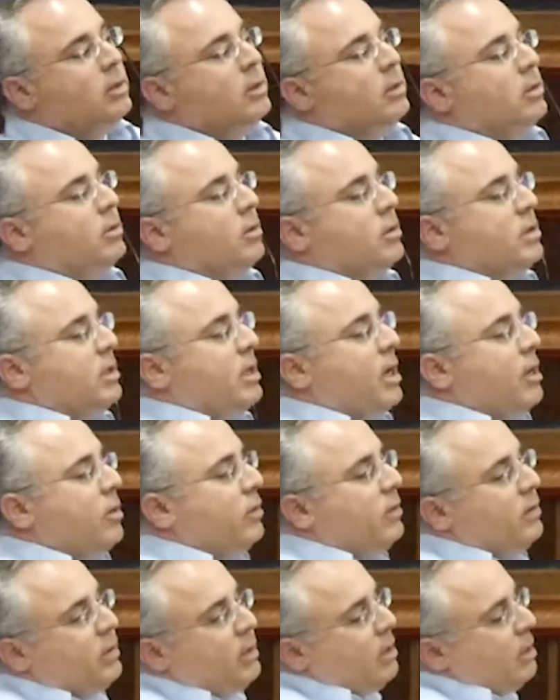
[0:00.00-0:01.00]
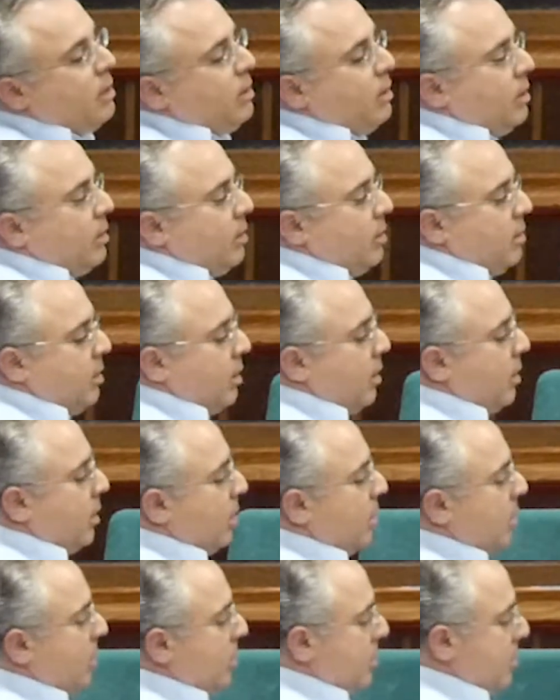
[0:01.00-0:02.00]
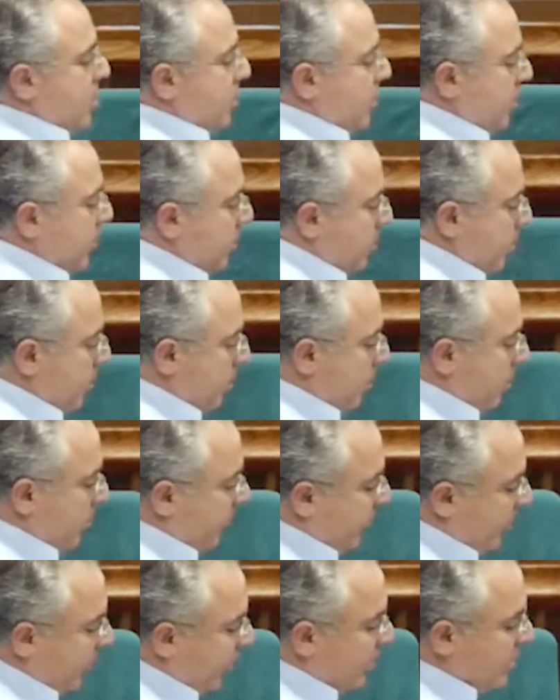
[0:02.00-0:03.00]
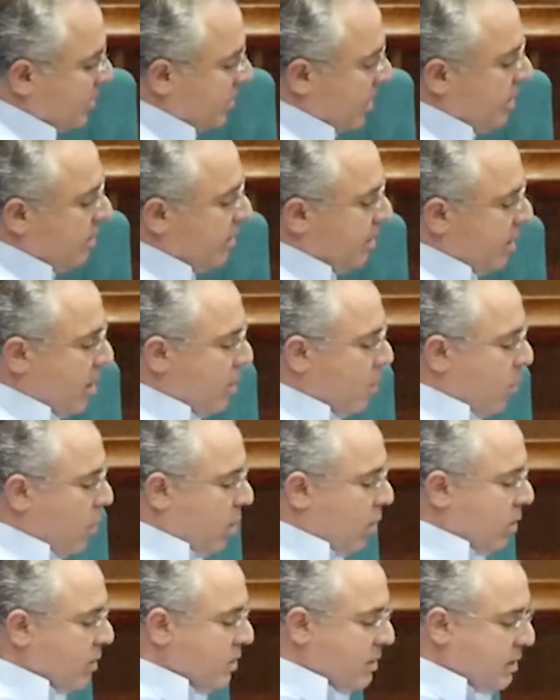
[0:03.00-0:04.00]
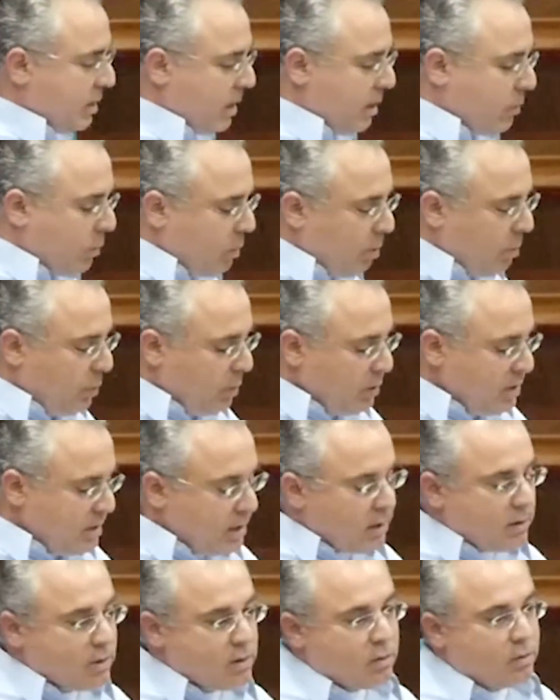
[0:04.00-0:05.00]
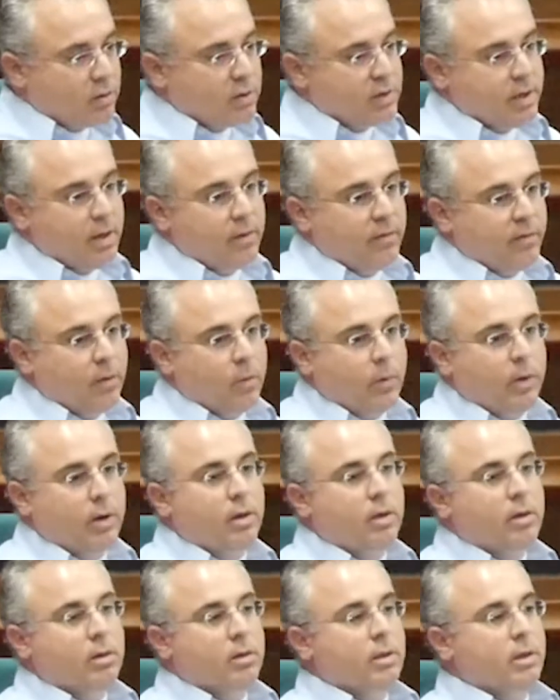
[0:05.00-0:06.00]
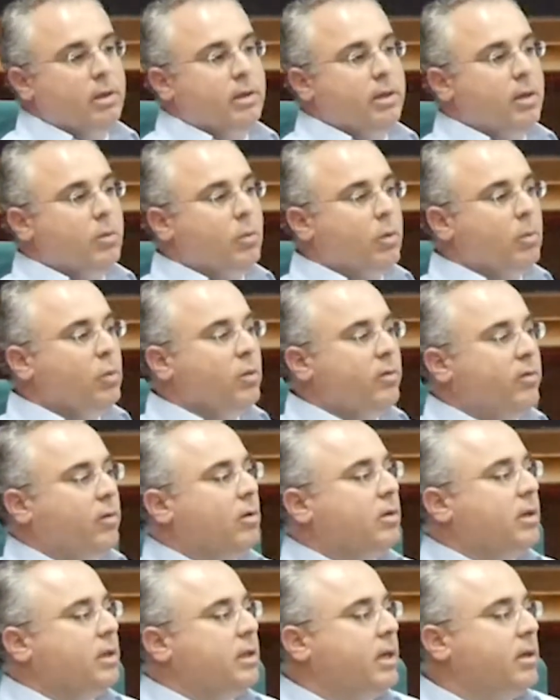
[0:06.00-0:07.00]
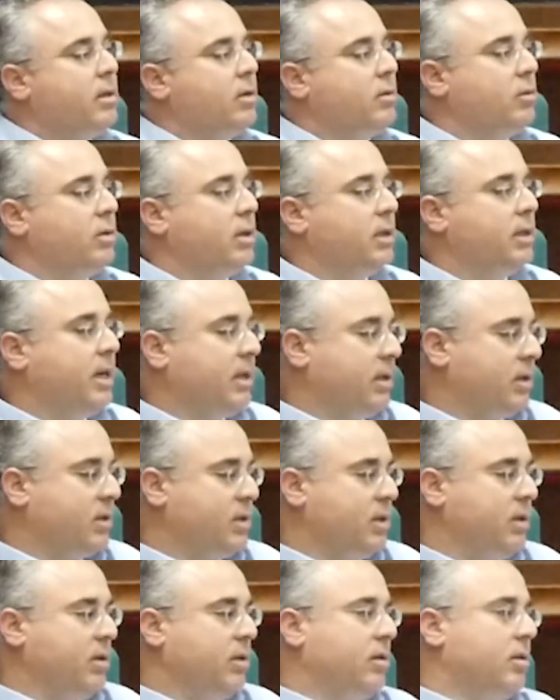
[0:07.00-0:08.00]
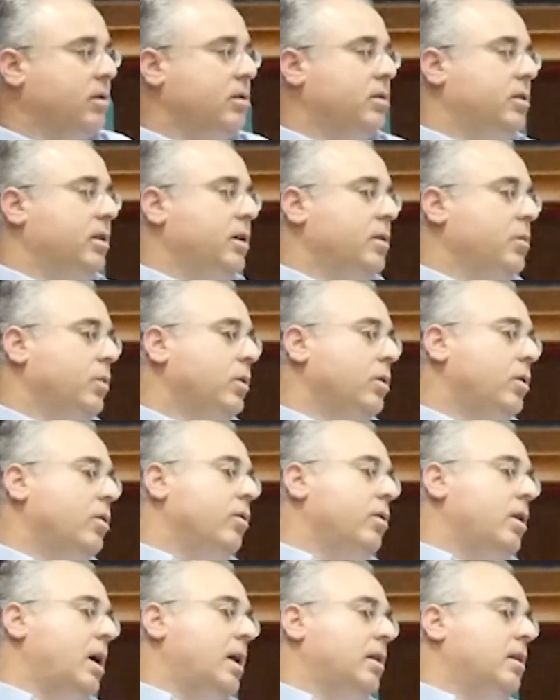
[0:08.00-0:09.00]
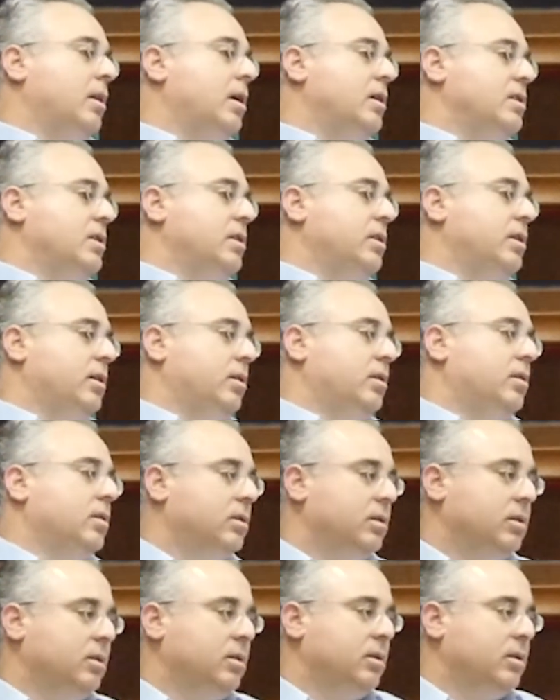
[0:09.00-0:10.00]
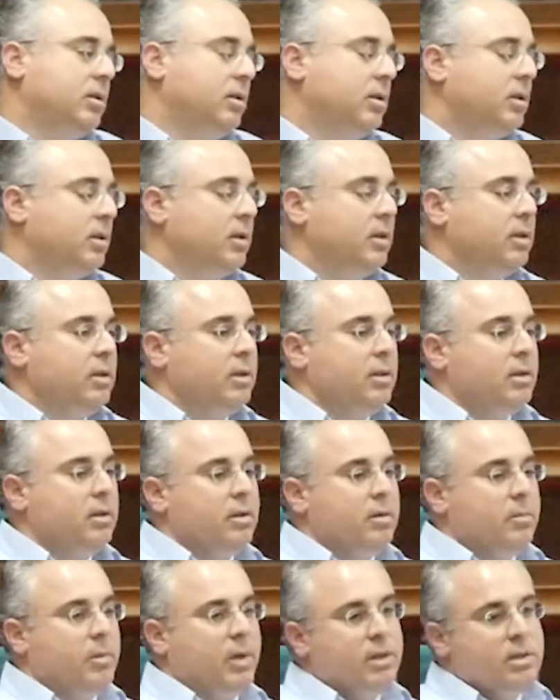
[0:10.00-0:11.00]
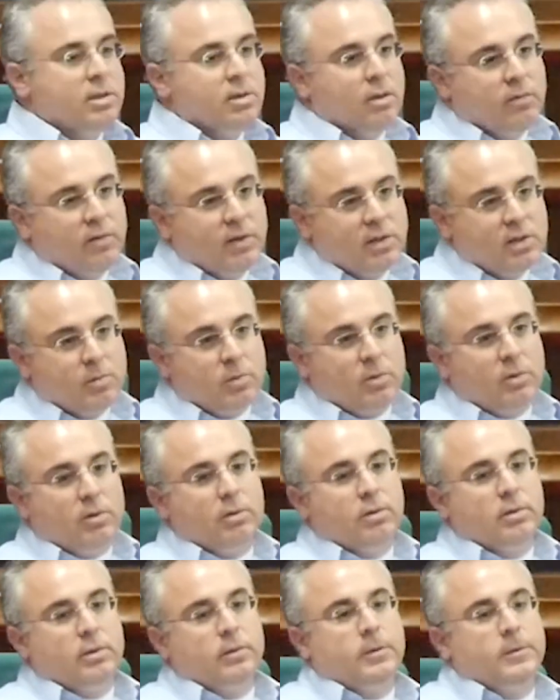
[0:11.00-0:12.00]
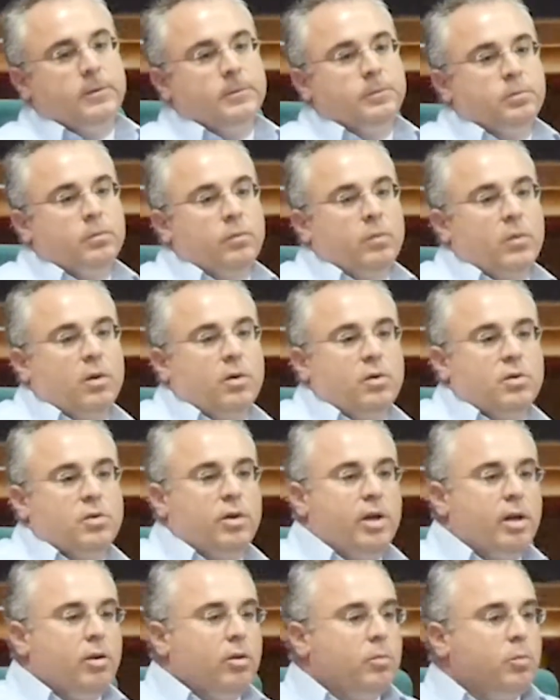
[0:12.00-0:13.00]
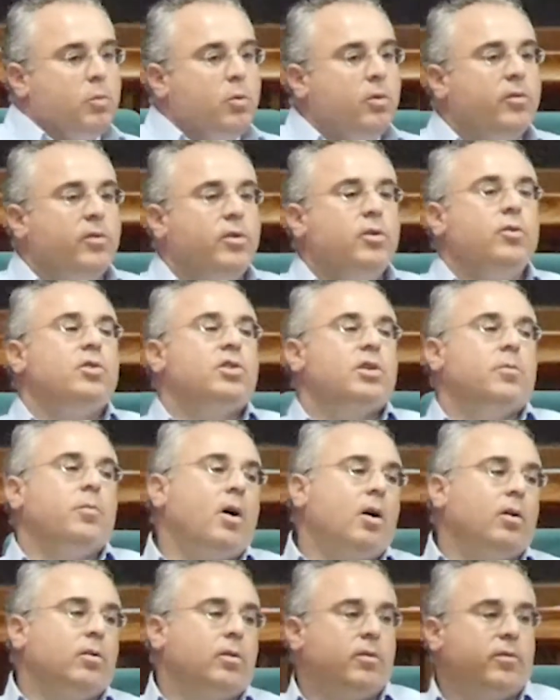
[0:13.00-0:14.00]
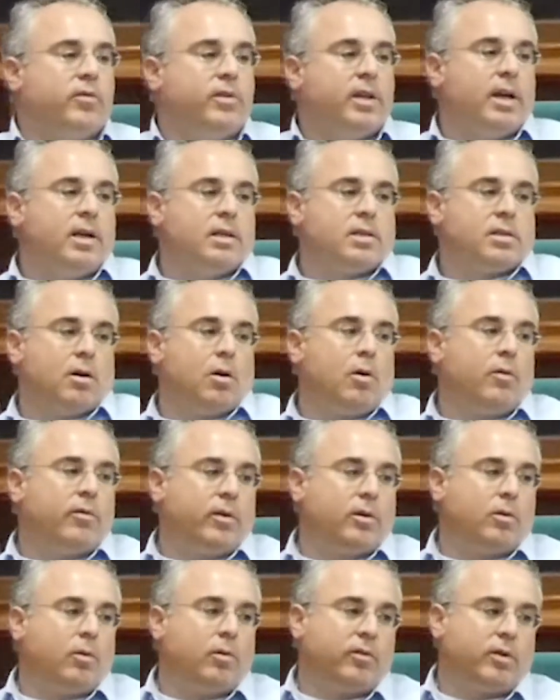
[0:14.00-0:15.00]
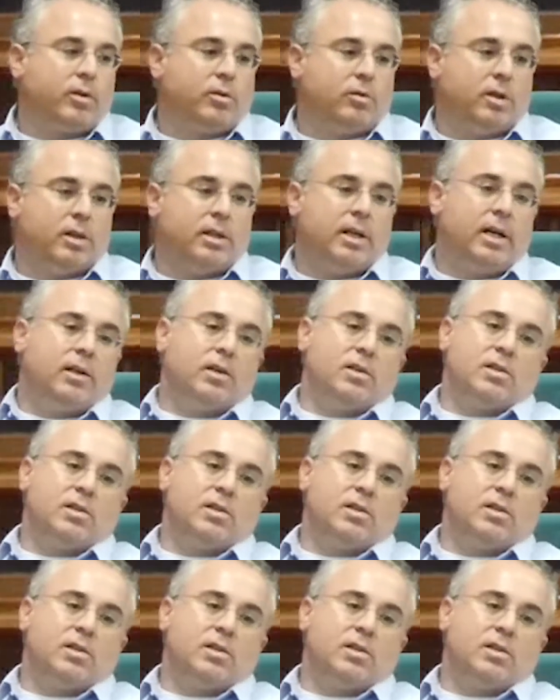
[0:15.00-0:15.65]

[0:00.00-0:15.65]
Because in IoT, the first idea was that we'll put sensors everywhere, and then we'll move all the data to the data center, and we're going to analyze it there. But it's not feasible. Because you cannot move huge amount of data over and over to the data